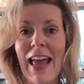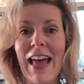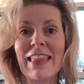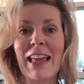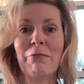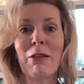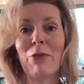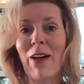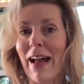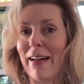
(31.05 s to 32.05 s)
and then we
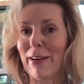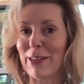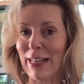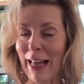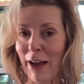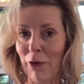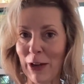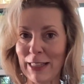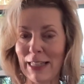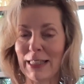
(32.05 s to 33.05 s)
will add our singing
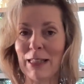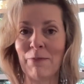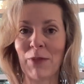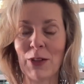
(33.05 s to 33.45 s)
voices.